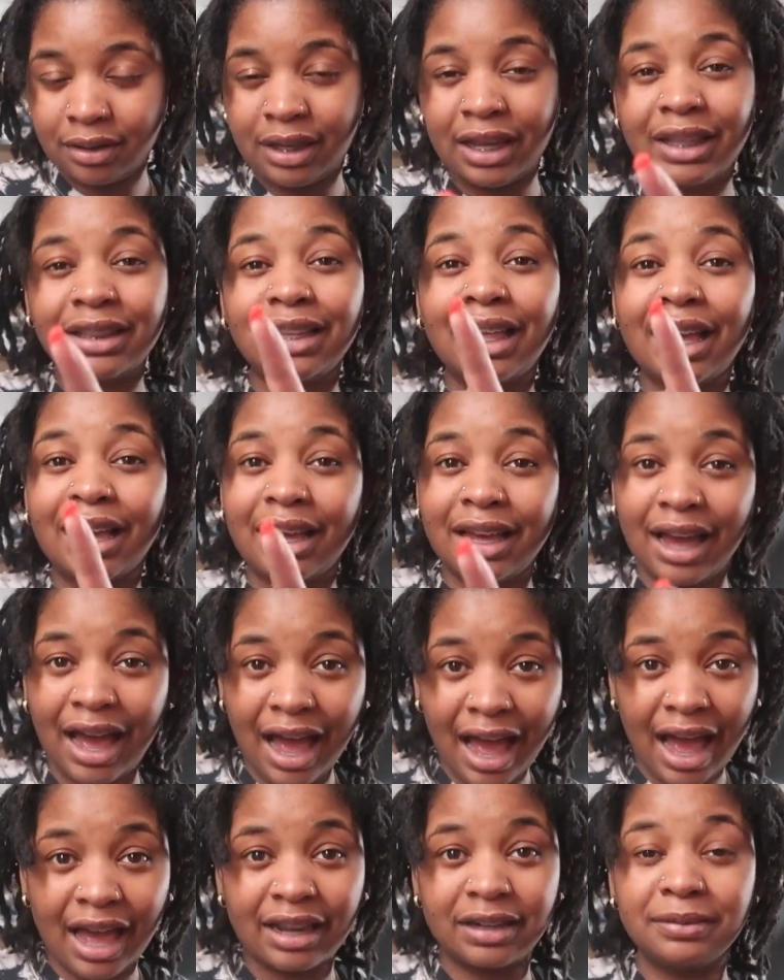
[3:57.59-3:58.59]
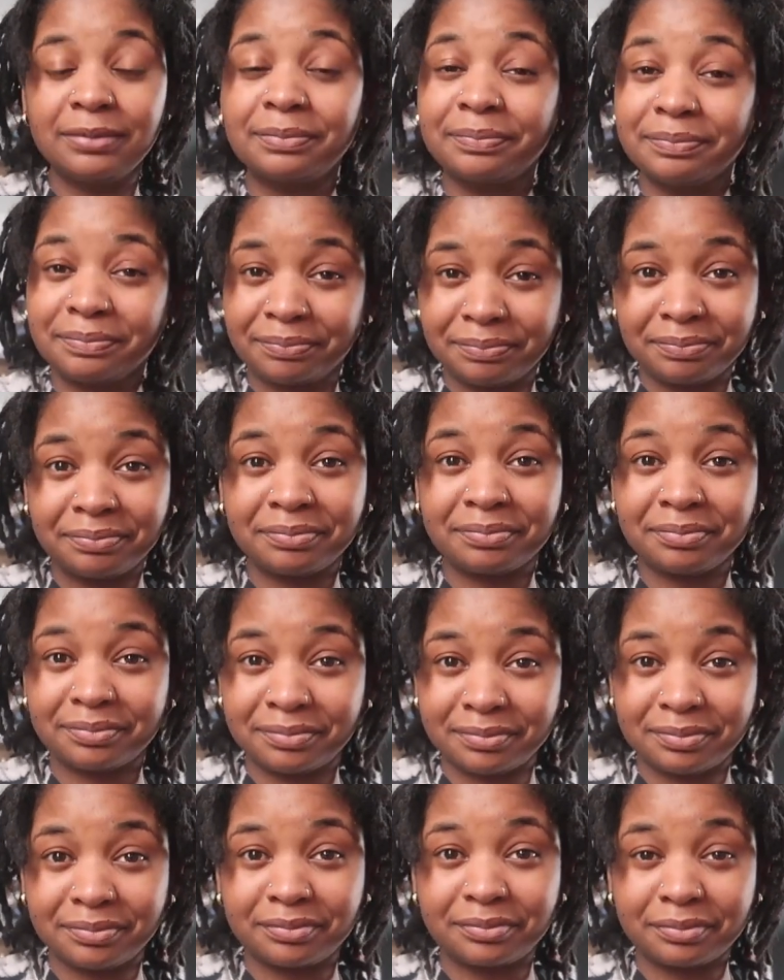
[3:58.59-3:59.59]
And let God
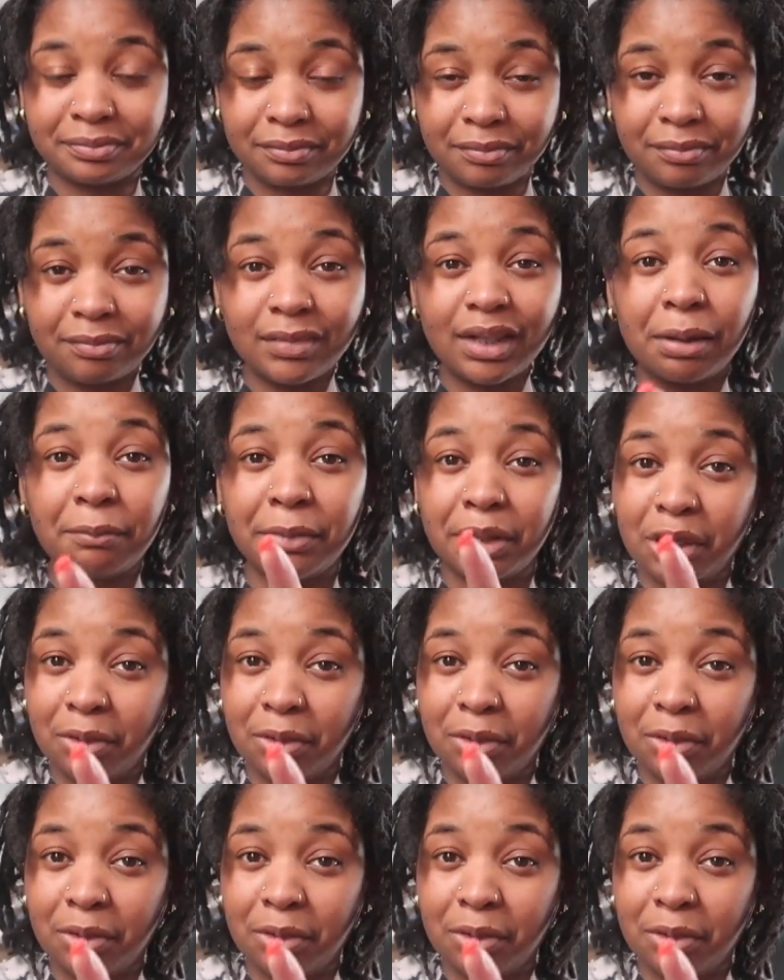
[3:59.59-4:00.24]
be